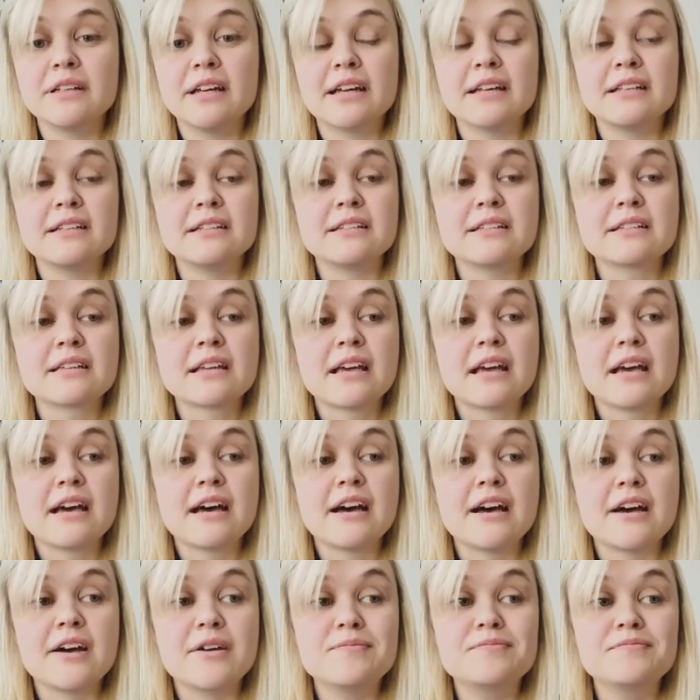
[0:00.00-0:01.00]
and
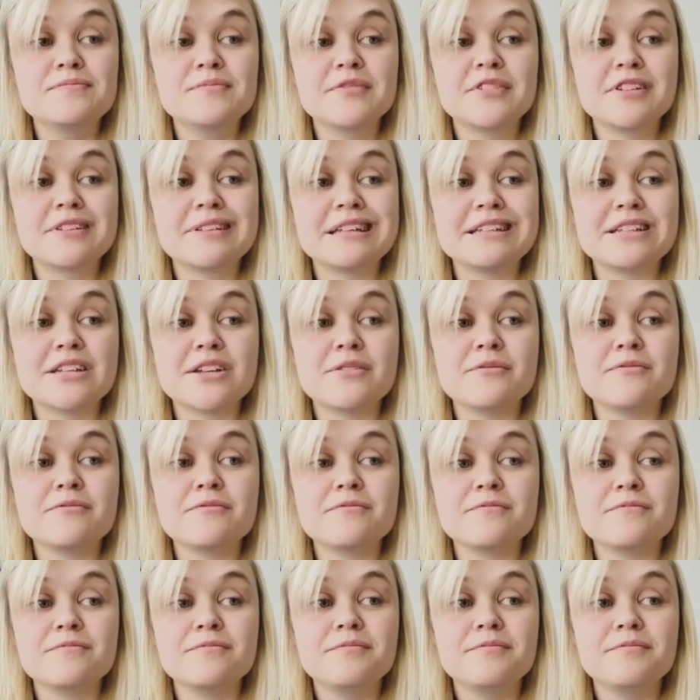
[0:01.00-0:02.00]
that they don't